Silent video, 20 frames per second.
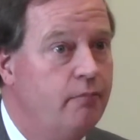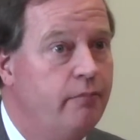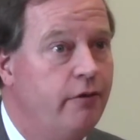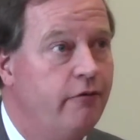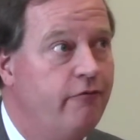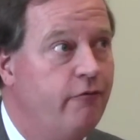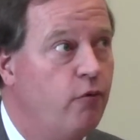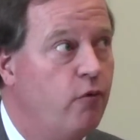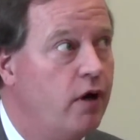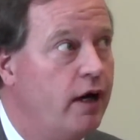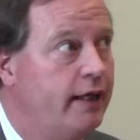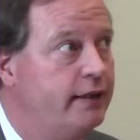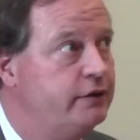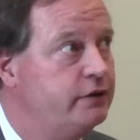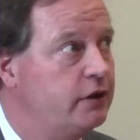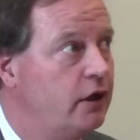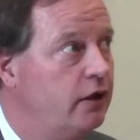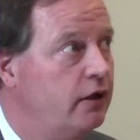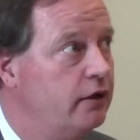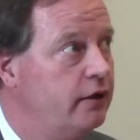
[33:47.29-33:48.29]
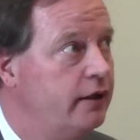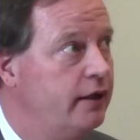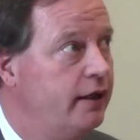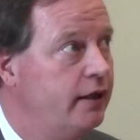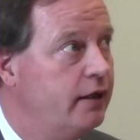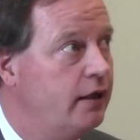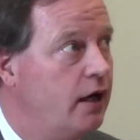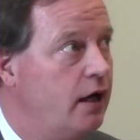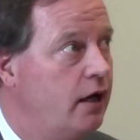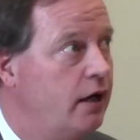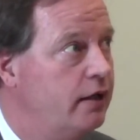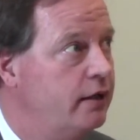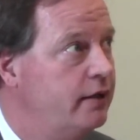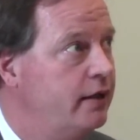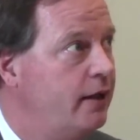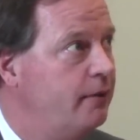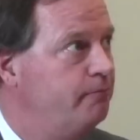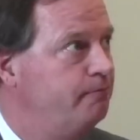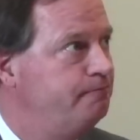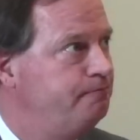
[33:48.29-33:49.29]
Before I start in
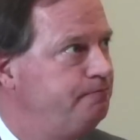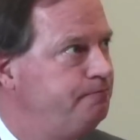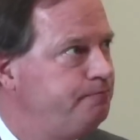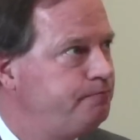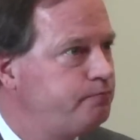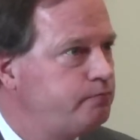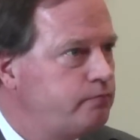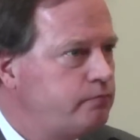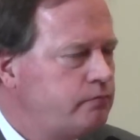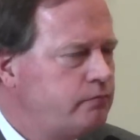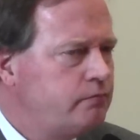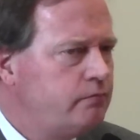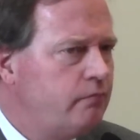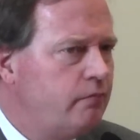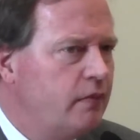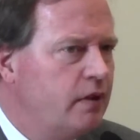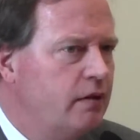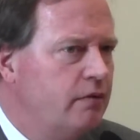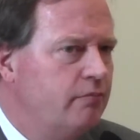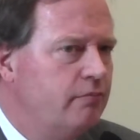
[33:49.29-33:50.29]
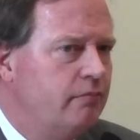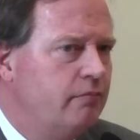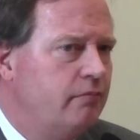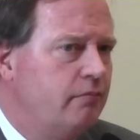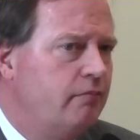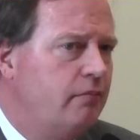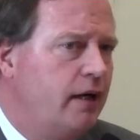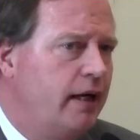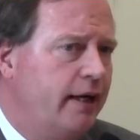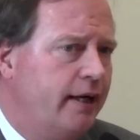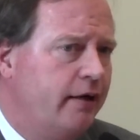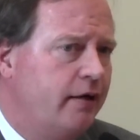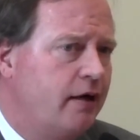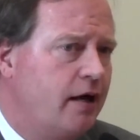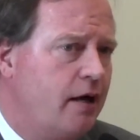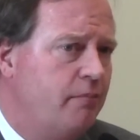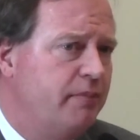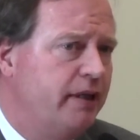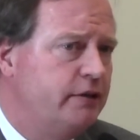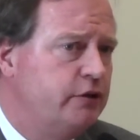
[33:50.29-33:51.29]
on my
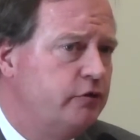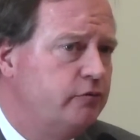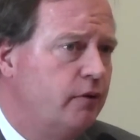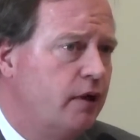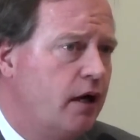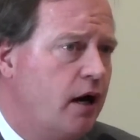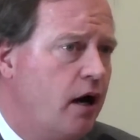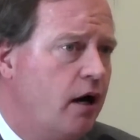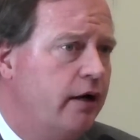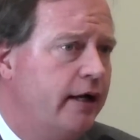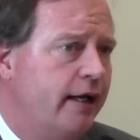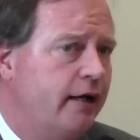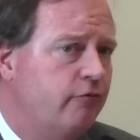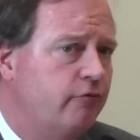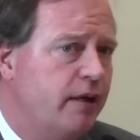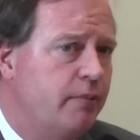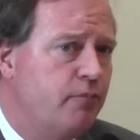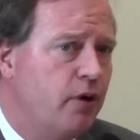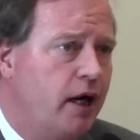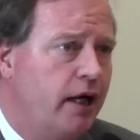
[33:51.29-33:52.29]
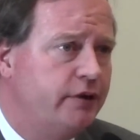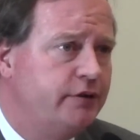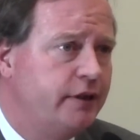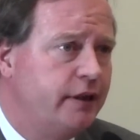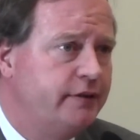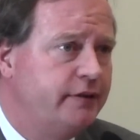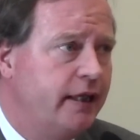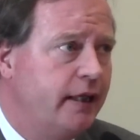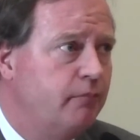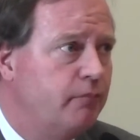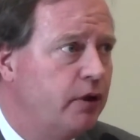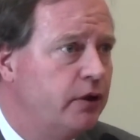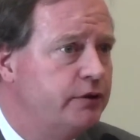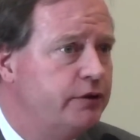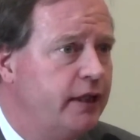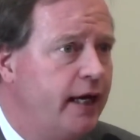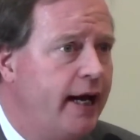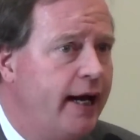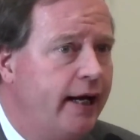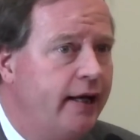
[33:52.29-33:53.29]
comments regarding reprocessing per
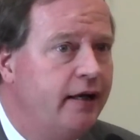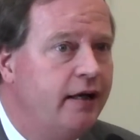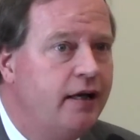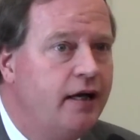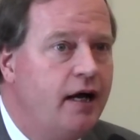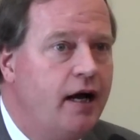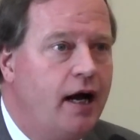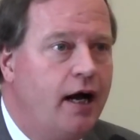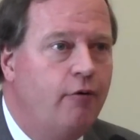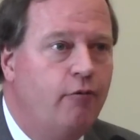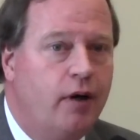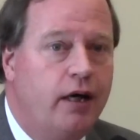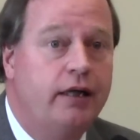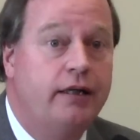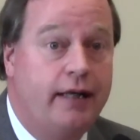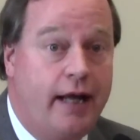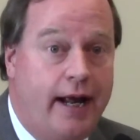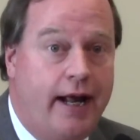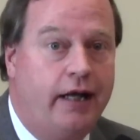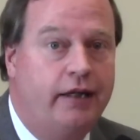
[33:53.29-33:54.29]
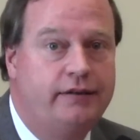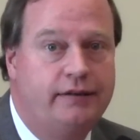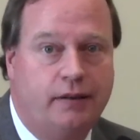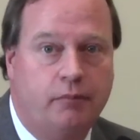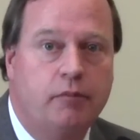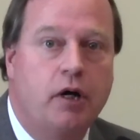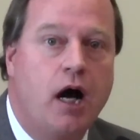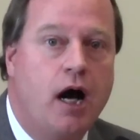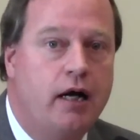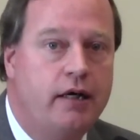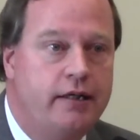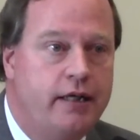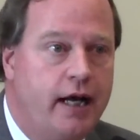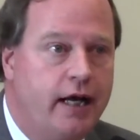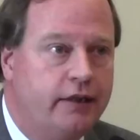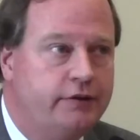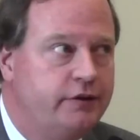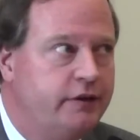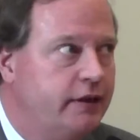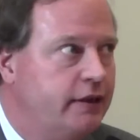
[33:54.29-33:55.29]
se, I wanted to add some
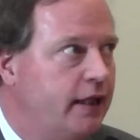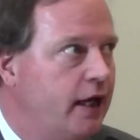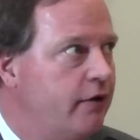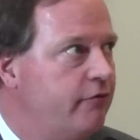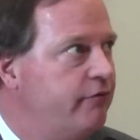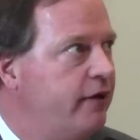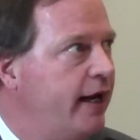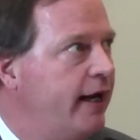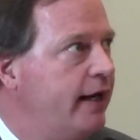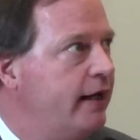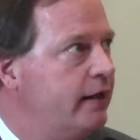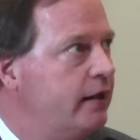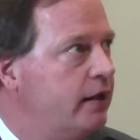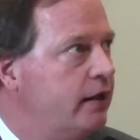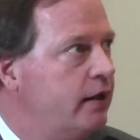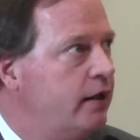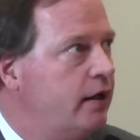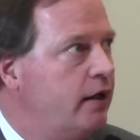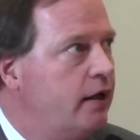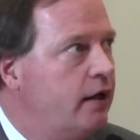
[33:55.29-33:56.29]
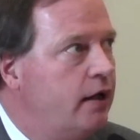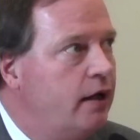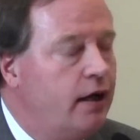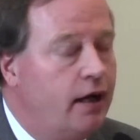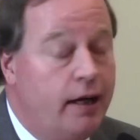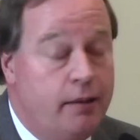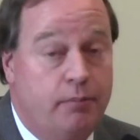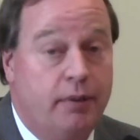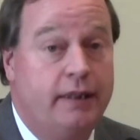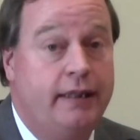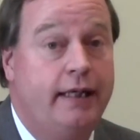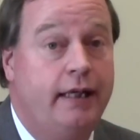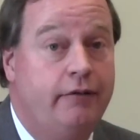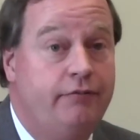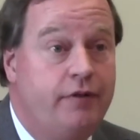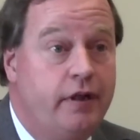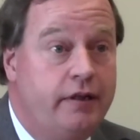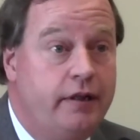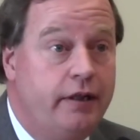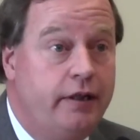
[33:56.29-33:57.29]
context in that vein. I
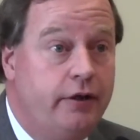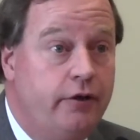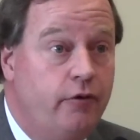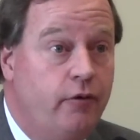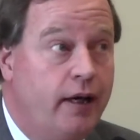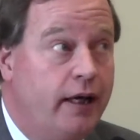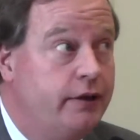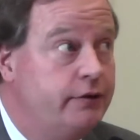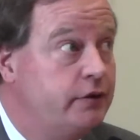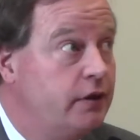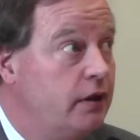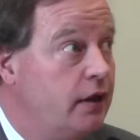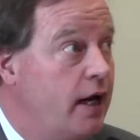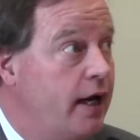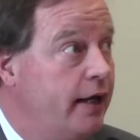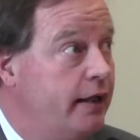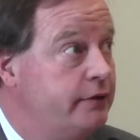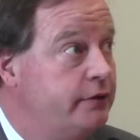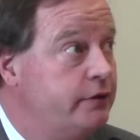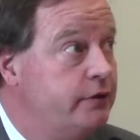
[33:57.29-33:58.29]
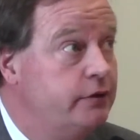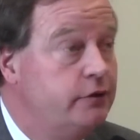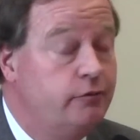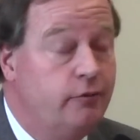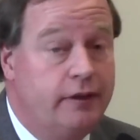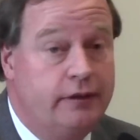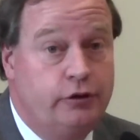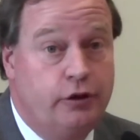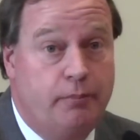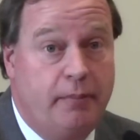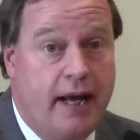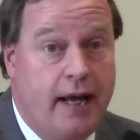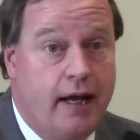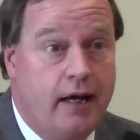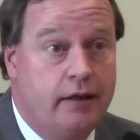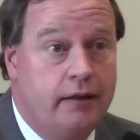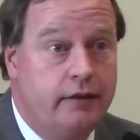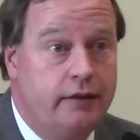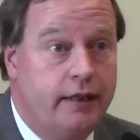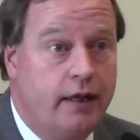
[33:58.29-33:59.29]
believe that the U.S. alliances with
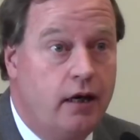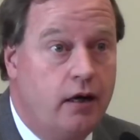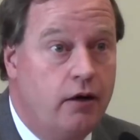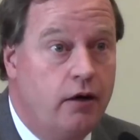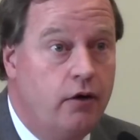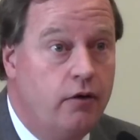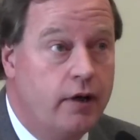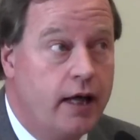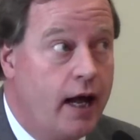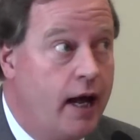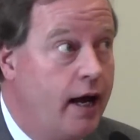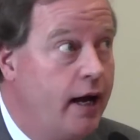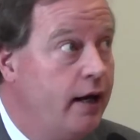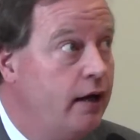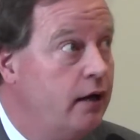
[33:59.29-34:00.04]
Japan and the ROK